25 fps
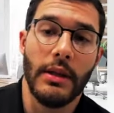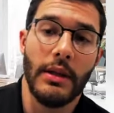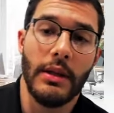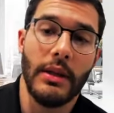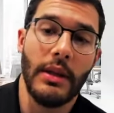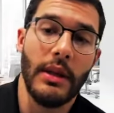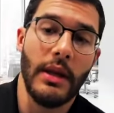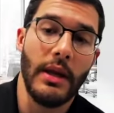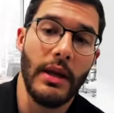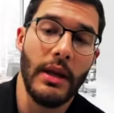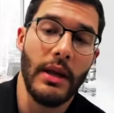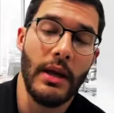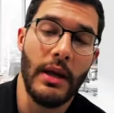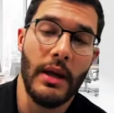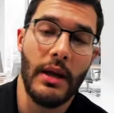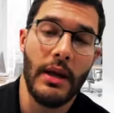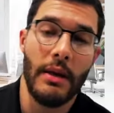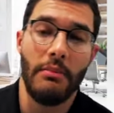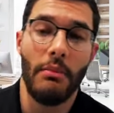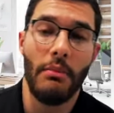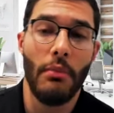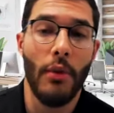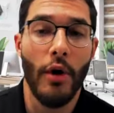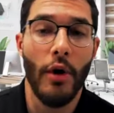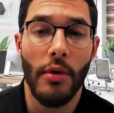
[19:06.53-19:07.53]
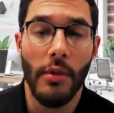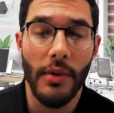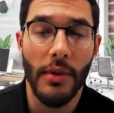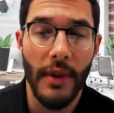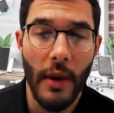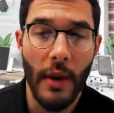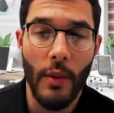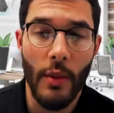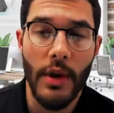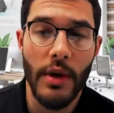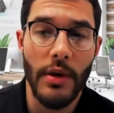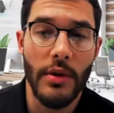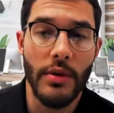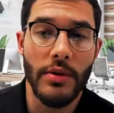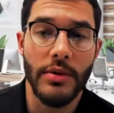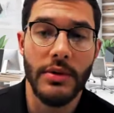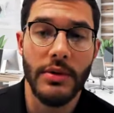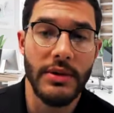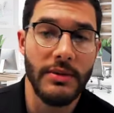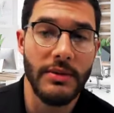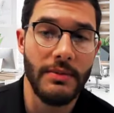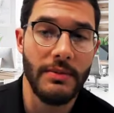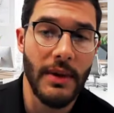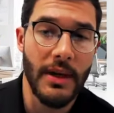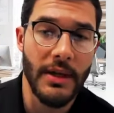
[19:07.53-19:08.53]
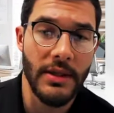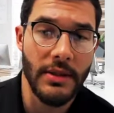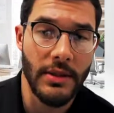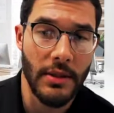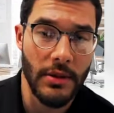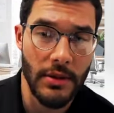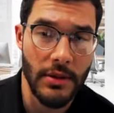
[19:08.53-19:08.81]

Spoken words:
the model that we use is based